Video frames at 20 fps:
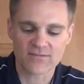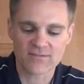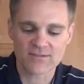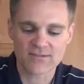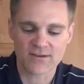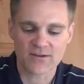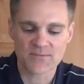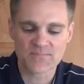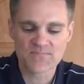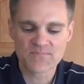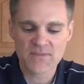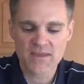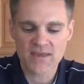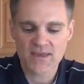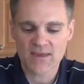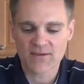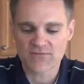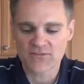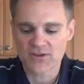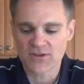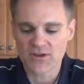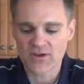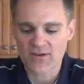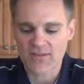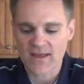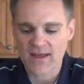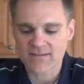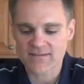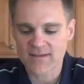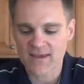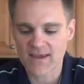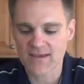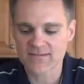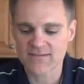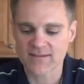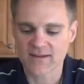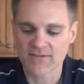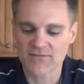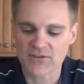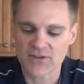So if you know that taste,
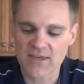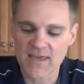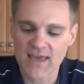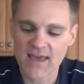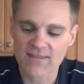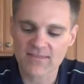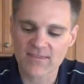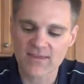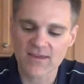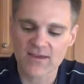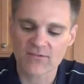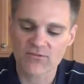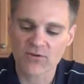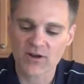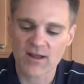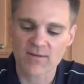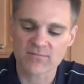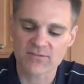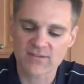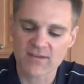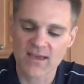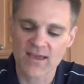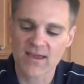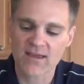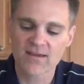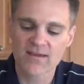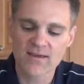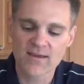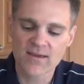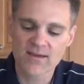and if you can't think of what I'm saying,